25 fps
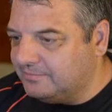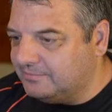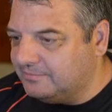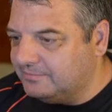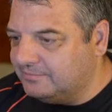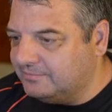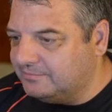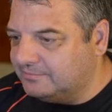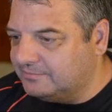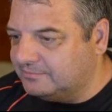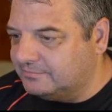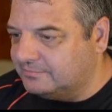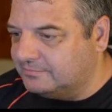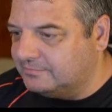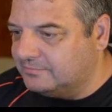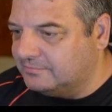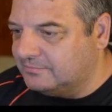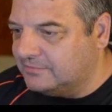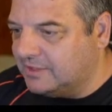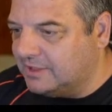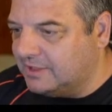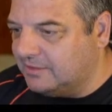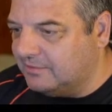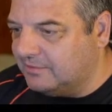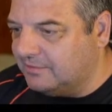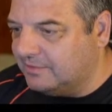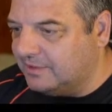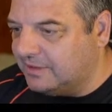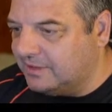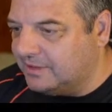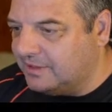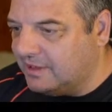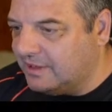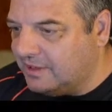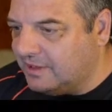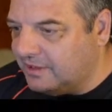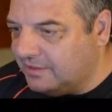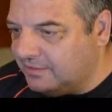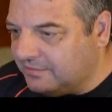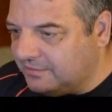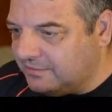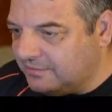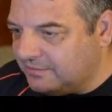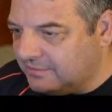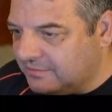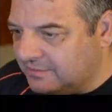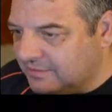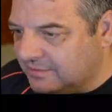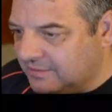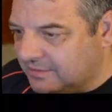Here we go,
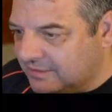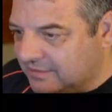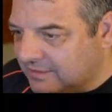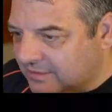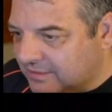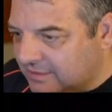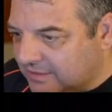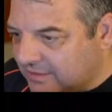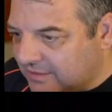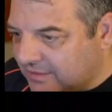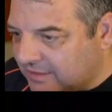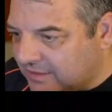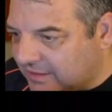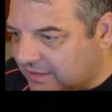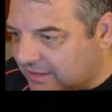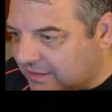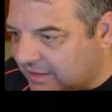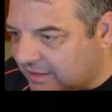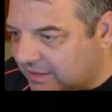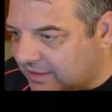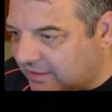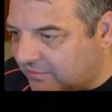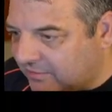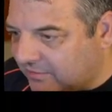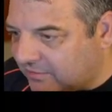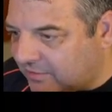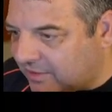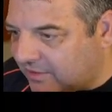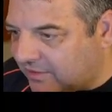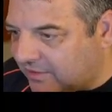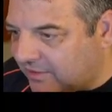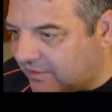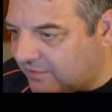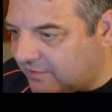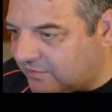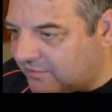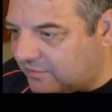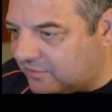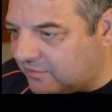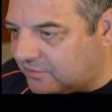and we'll get the Excel